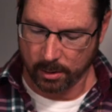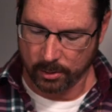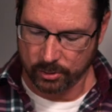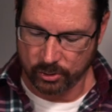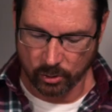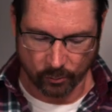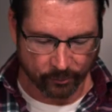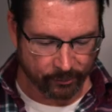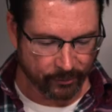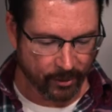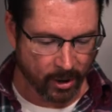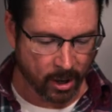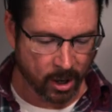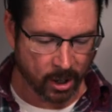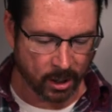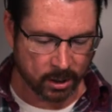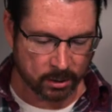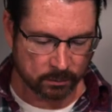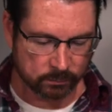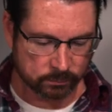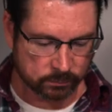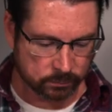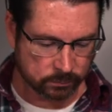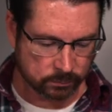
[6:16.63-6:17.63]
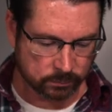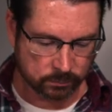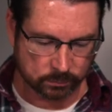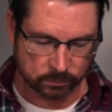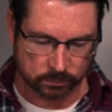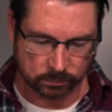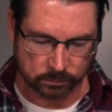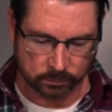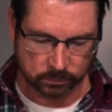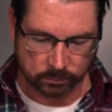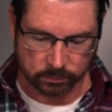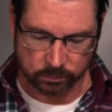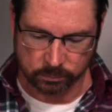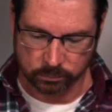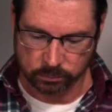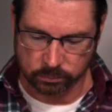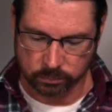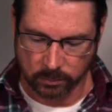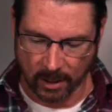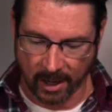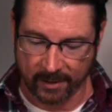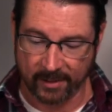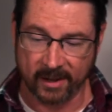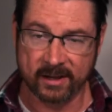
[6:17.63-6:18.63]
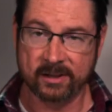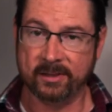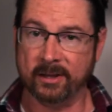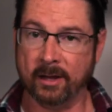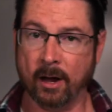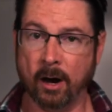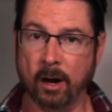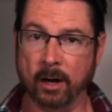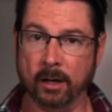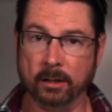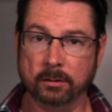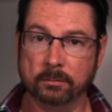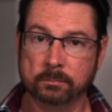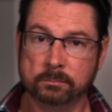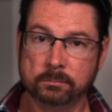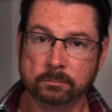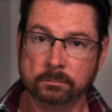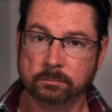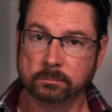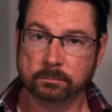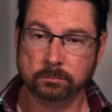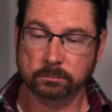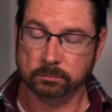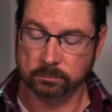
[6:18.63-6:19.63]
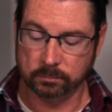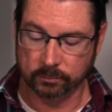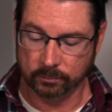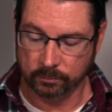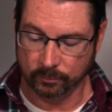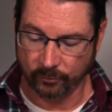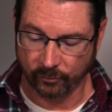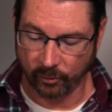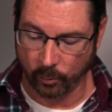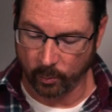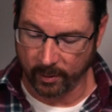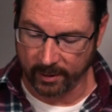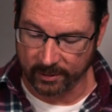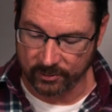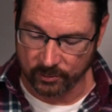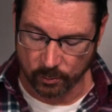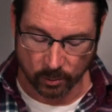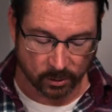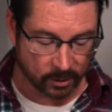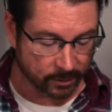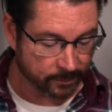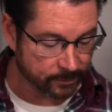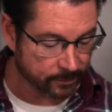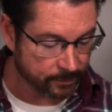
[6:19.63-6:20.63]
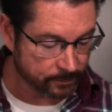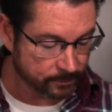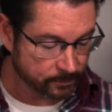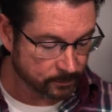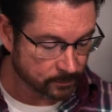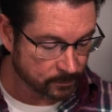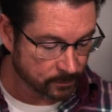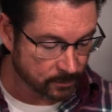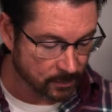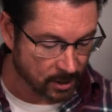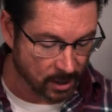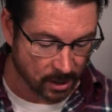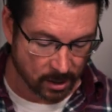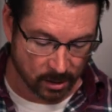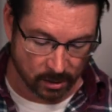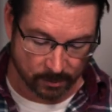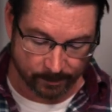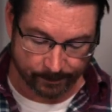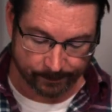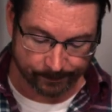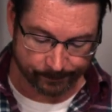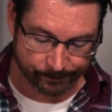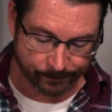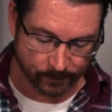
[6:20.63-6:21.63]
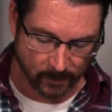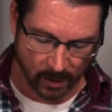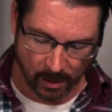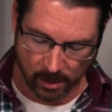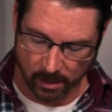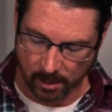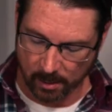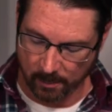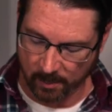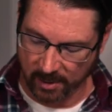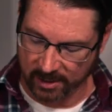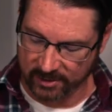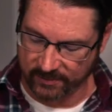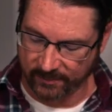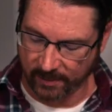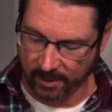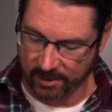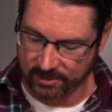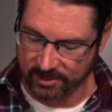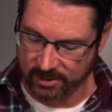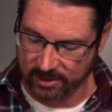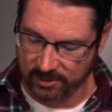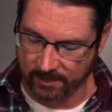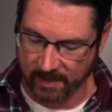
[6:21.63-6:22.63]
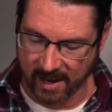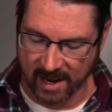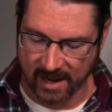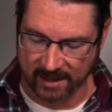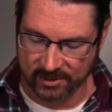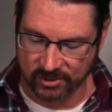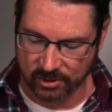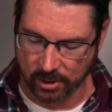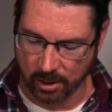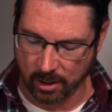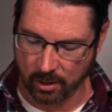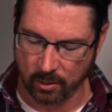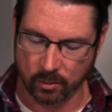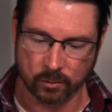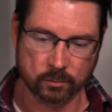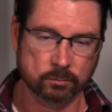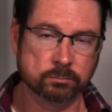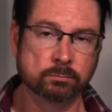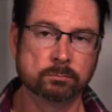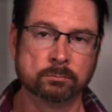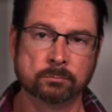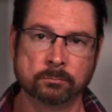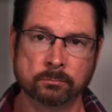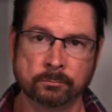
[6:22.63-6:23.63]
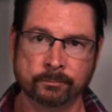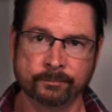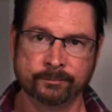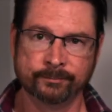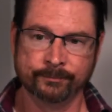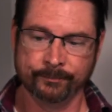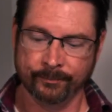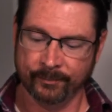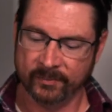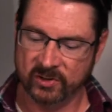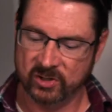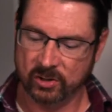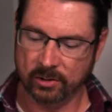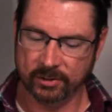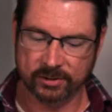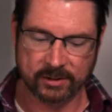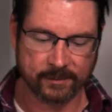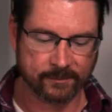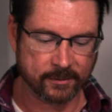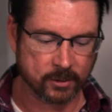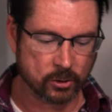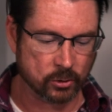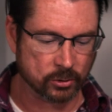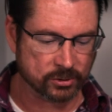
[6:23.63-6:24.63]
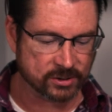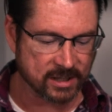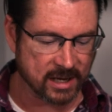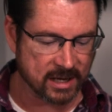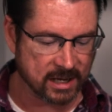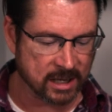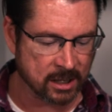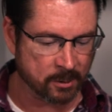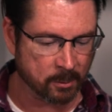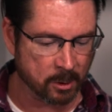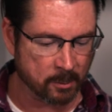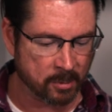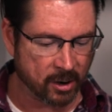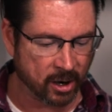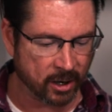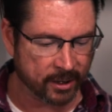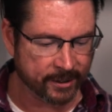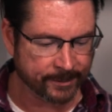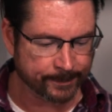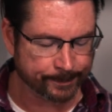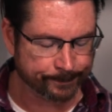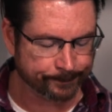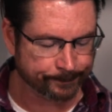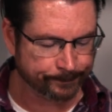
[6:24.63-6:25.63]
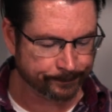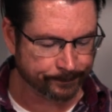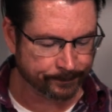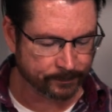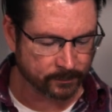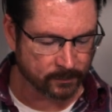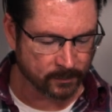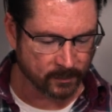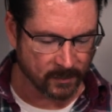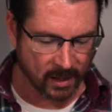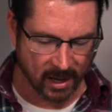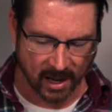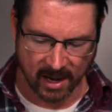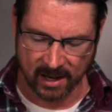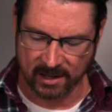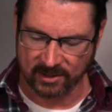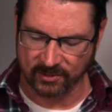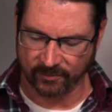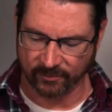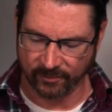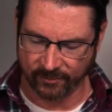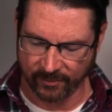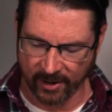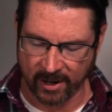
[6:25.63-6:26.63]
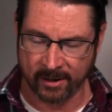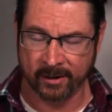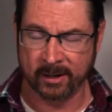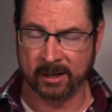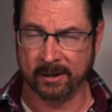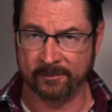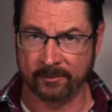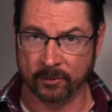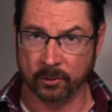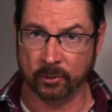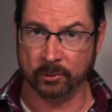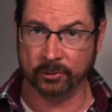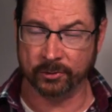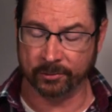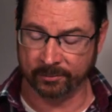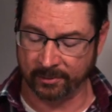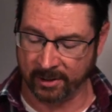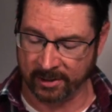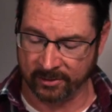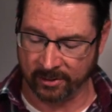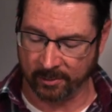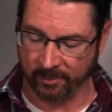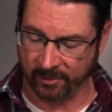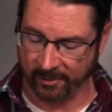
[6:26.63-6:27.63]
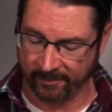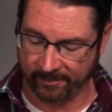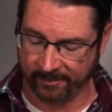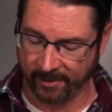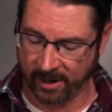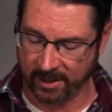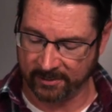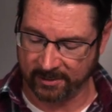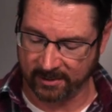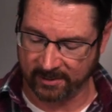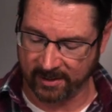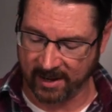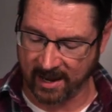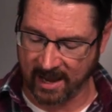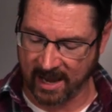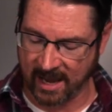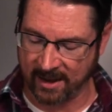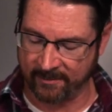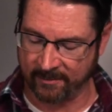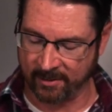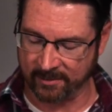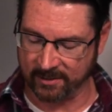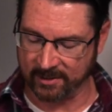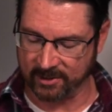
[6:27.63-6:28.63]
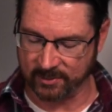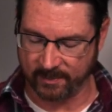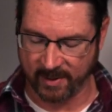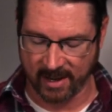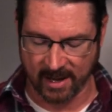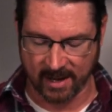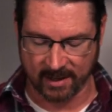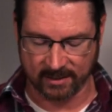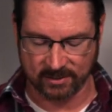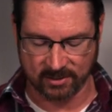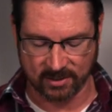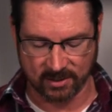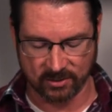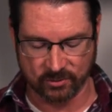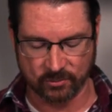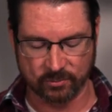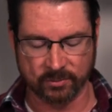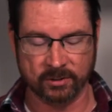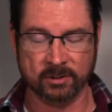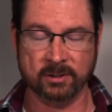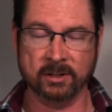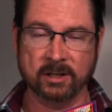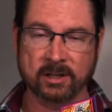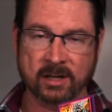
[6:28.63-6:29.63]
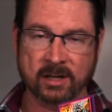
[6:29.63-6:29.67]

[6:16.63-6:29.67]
So far, I like the art for what it's worth. But as far as these packs go, it's a little difficult taking them apart, and it's very difficult to read them. The font that they have on these packs is really